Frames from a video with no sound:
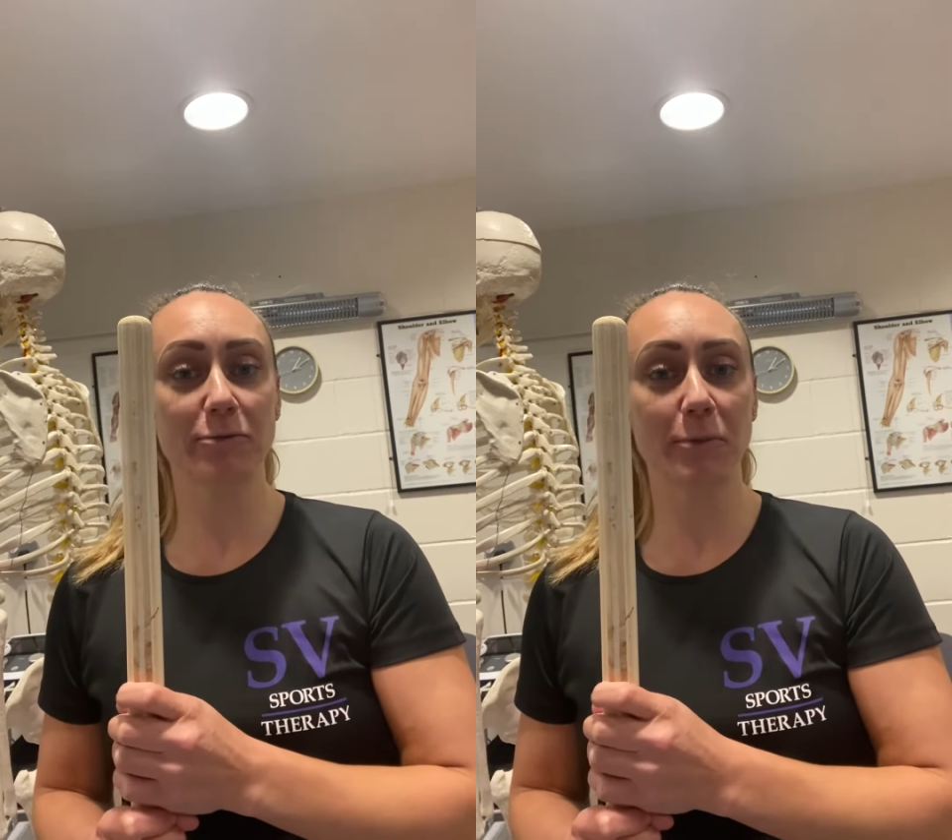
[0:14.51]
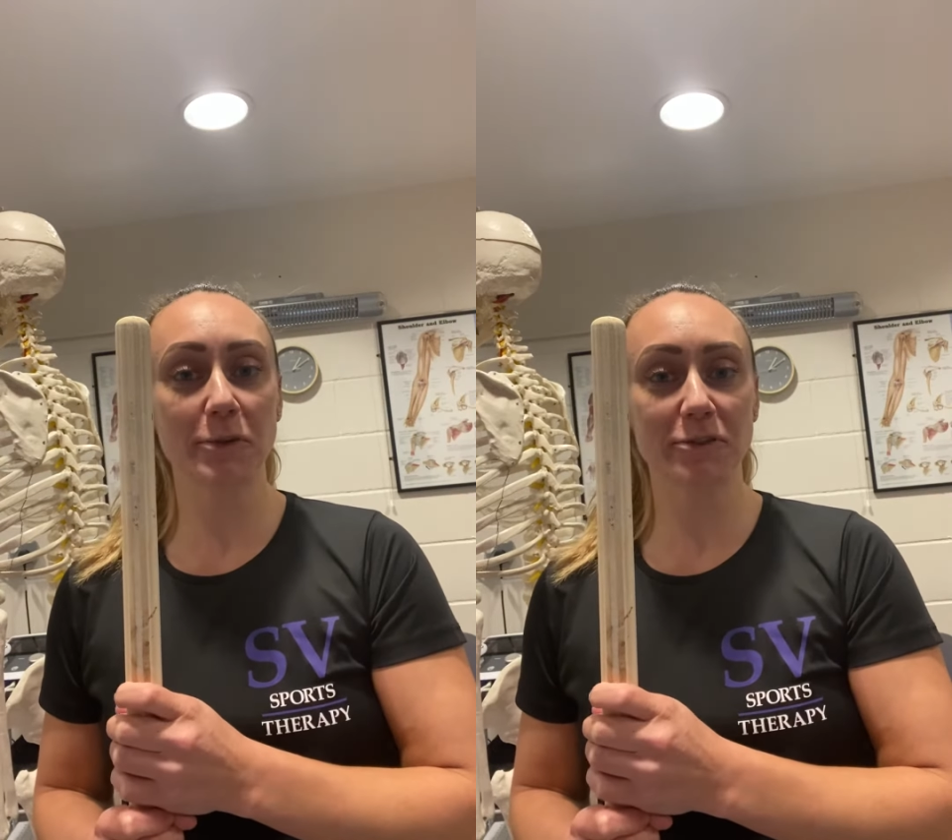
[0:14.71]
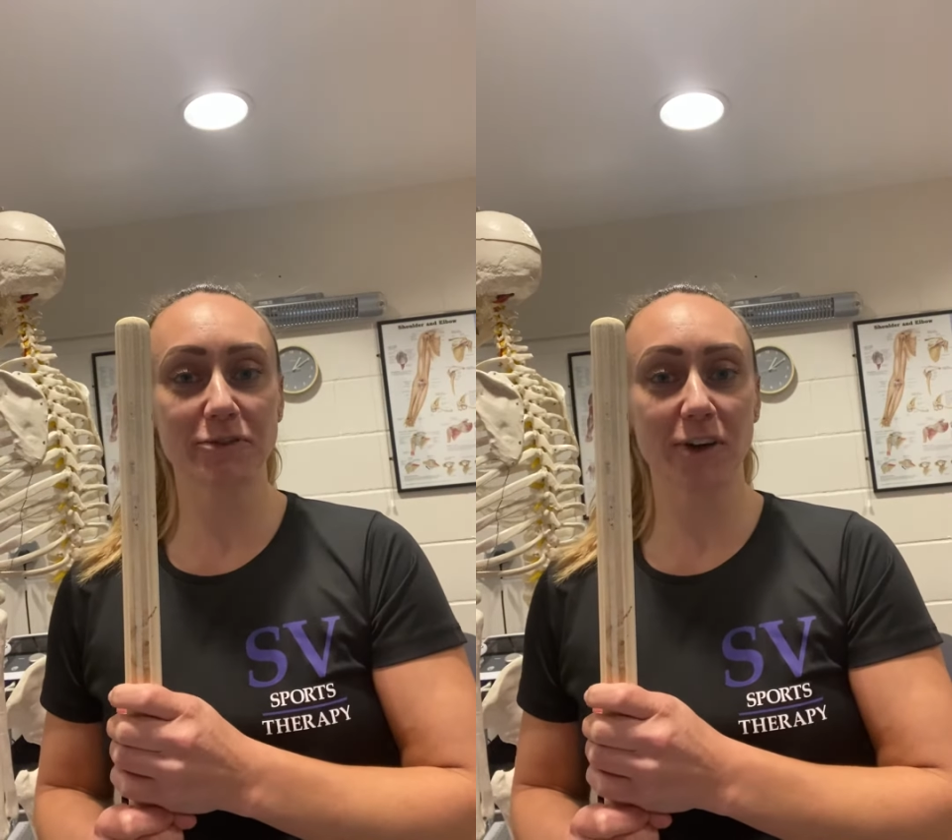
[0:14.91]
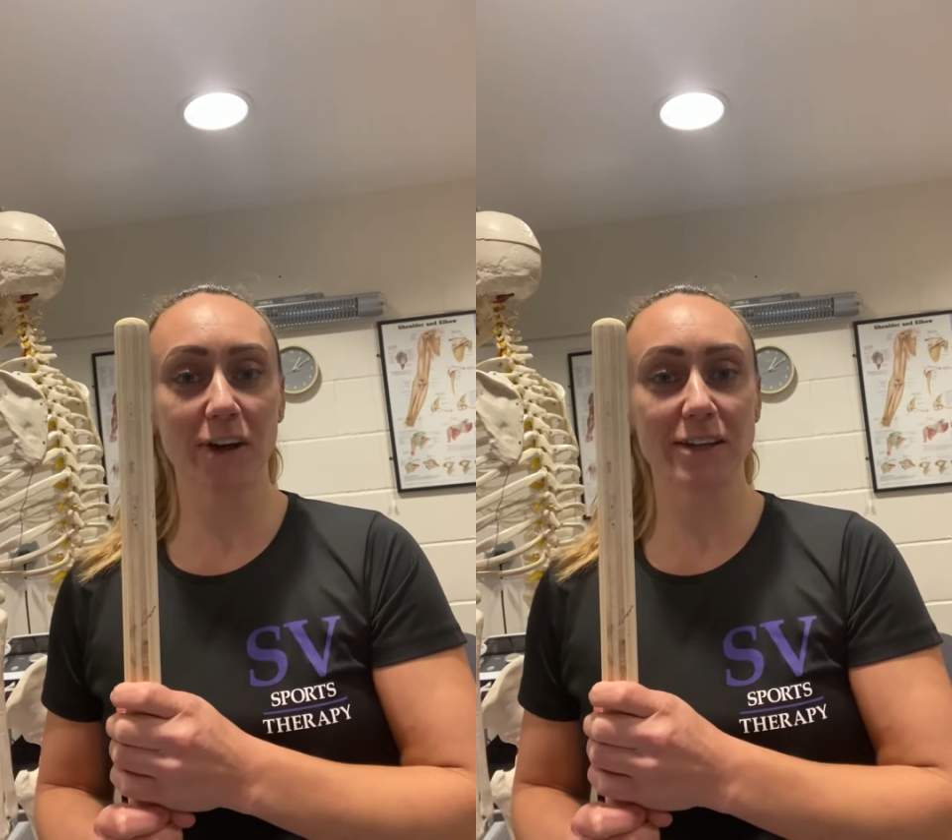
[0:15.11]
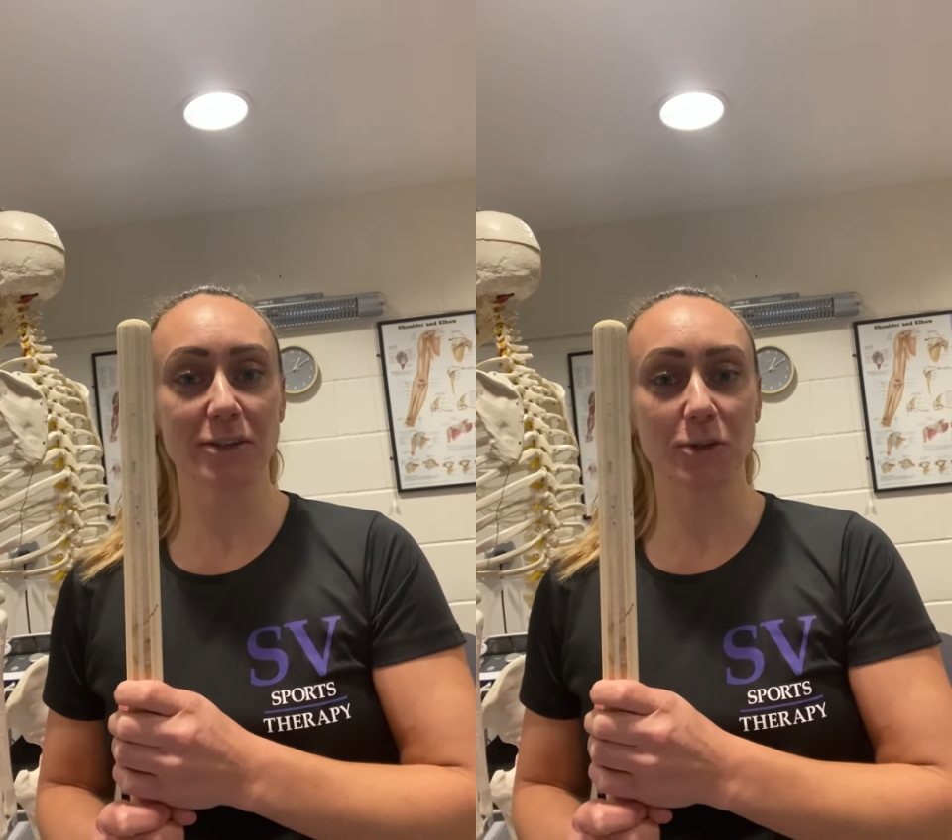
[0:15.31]

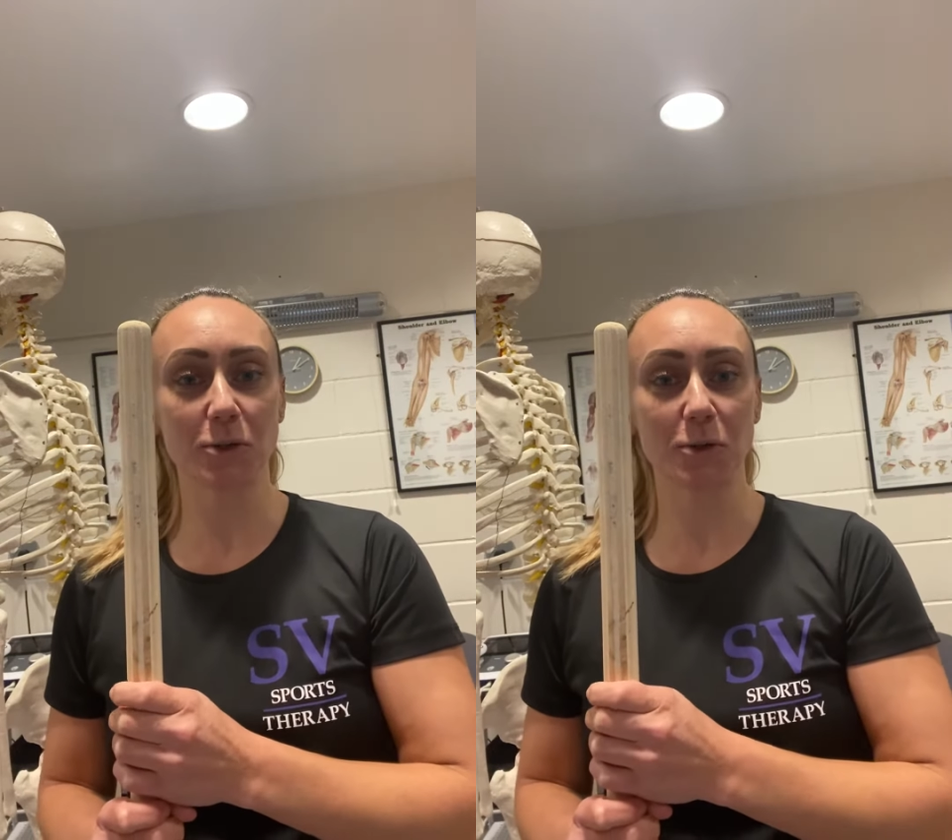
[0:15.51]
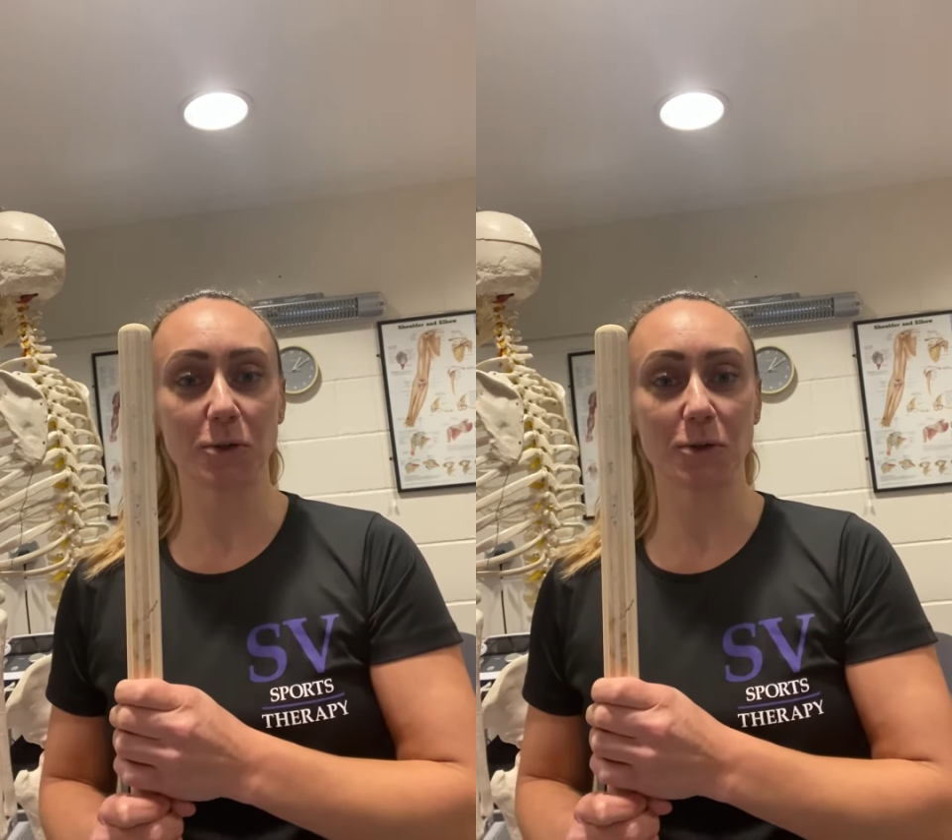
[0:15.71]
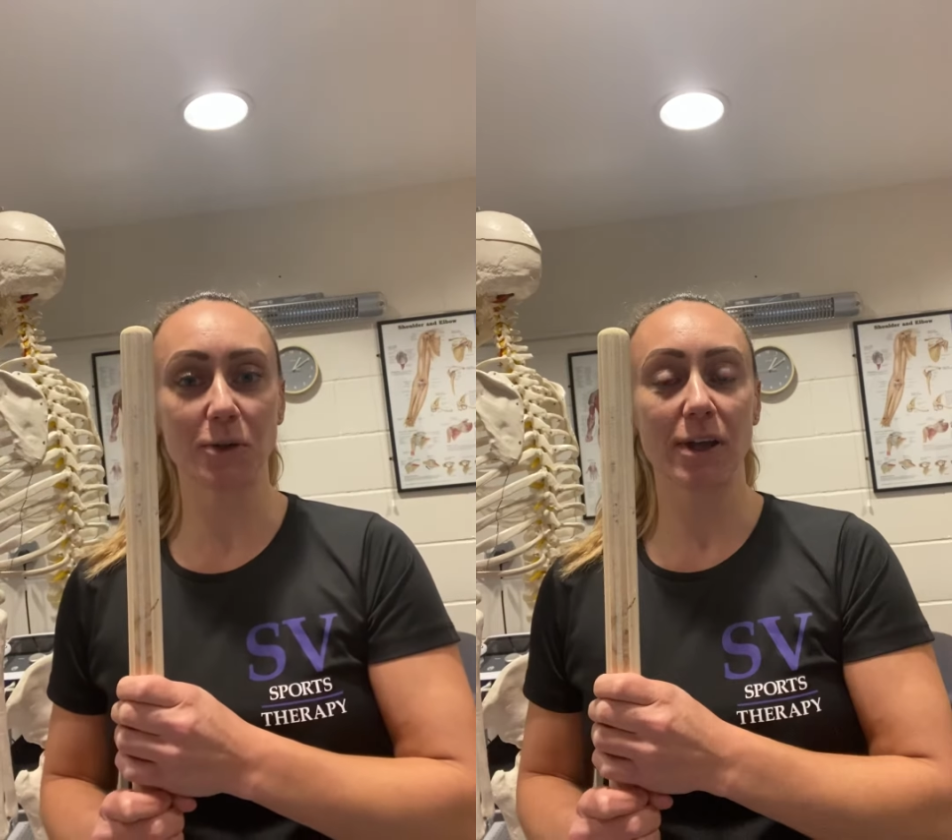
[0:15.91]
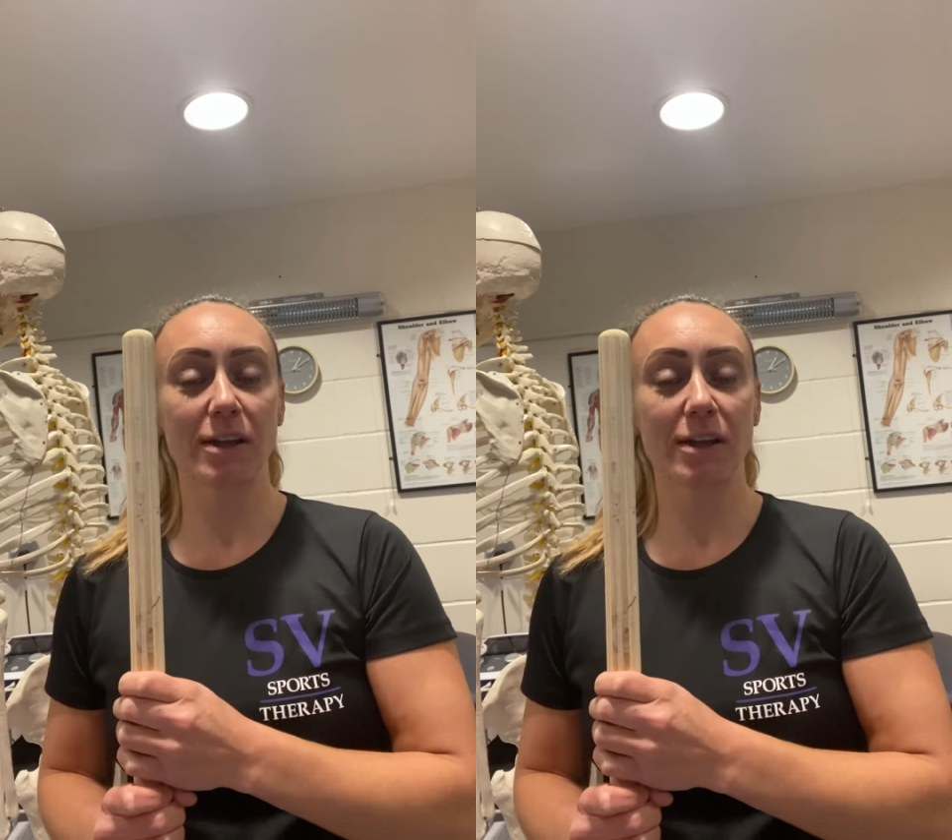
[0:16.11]
modified your